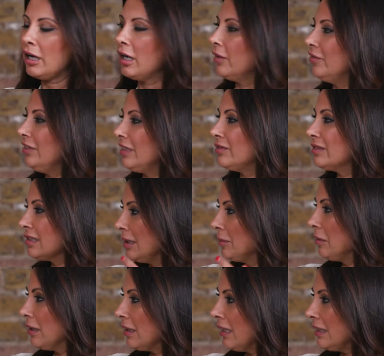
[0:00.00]
IVF
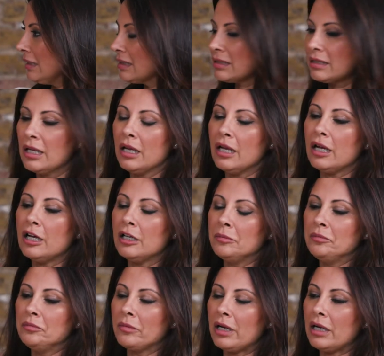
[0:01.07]
stimulates.
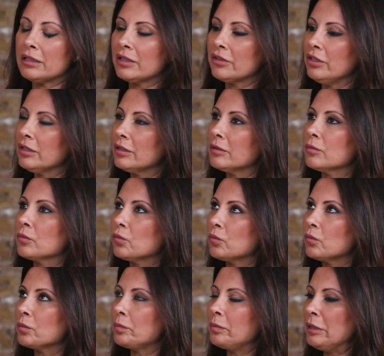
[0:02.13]
And I think
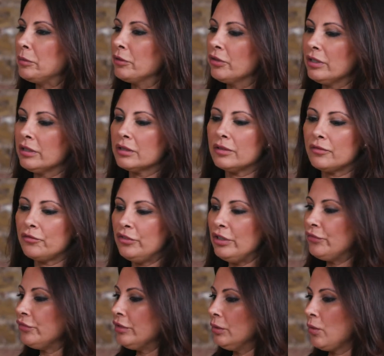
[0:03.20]
people think that
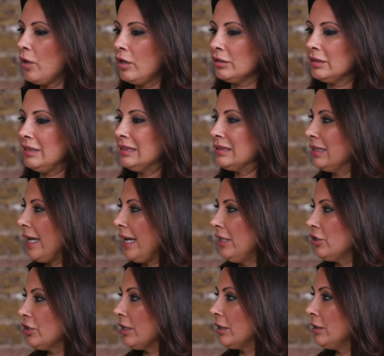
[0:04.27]
51 is the
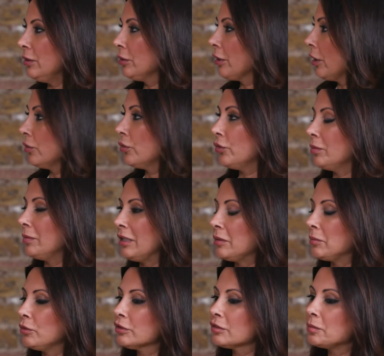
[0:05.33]
age that you go through
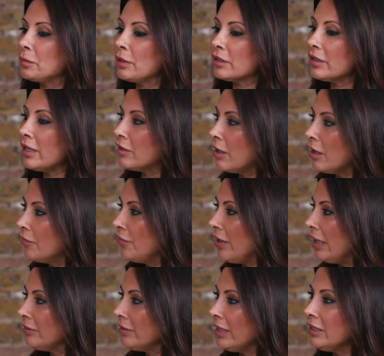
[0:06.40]
menopause, but there are
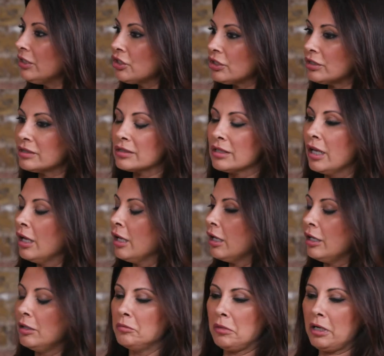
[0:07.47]
variations.
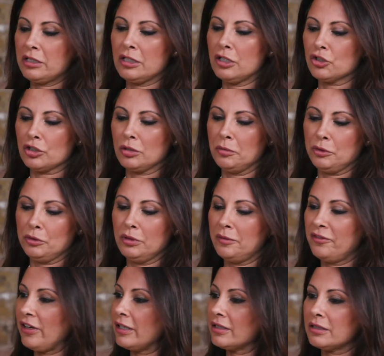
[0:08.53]
I touched on the
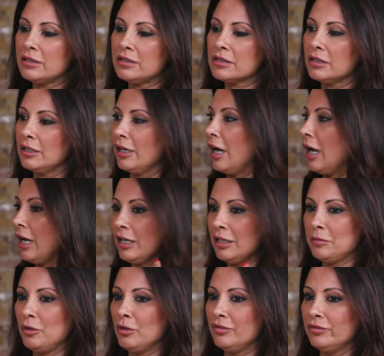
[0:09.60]
fact that
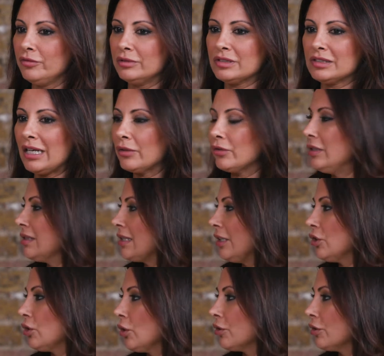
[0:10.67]
I'm of Southeast
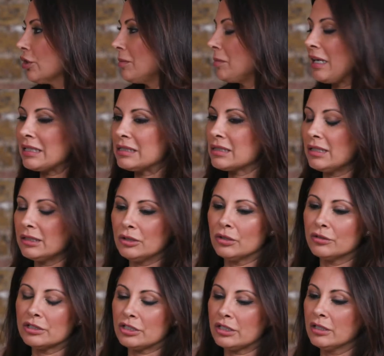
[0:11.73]
Asian origin, Pakistani
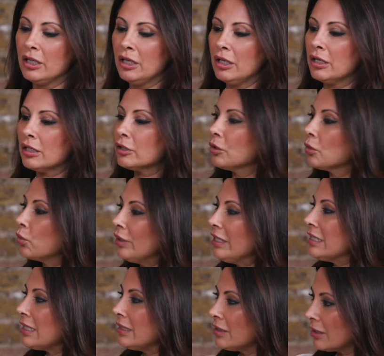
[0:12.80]
origin. You know, we
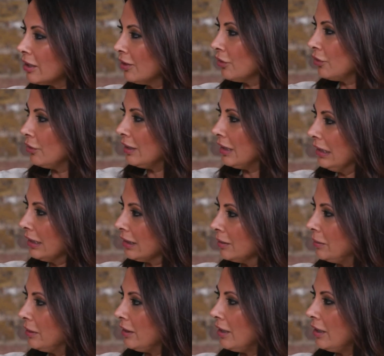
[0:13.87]
tend to go through it a little
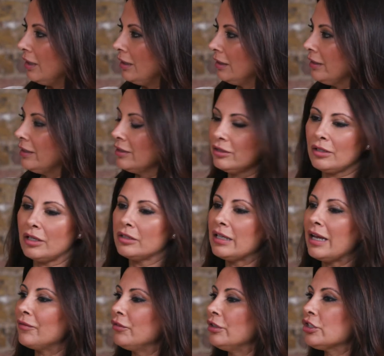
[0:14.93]
bit earlier. You know, the
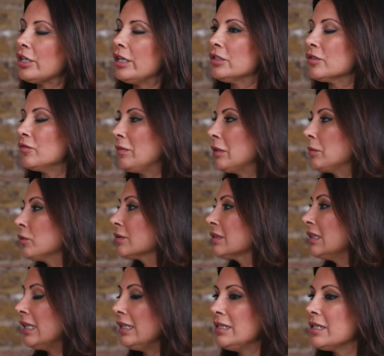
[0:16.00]
average age of menopause
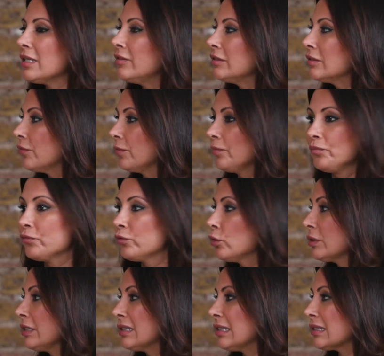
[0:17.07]
in India is
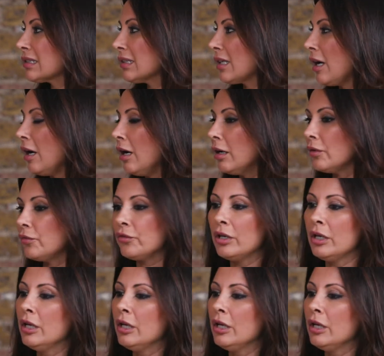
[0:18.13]
46 and a half.